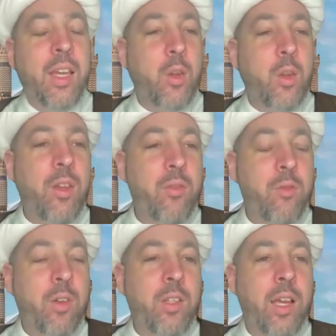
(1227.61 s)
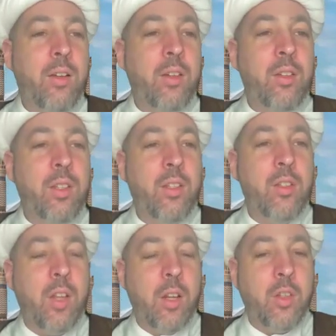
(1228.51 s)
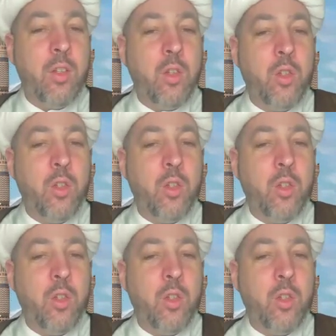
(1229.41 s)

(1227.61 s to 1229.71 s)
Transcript: So he fell down and did sajda to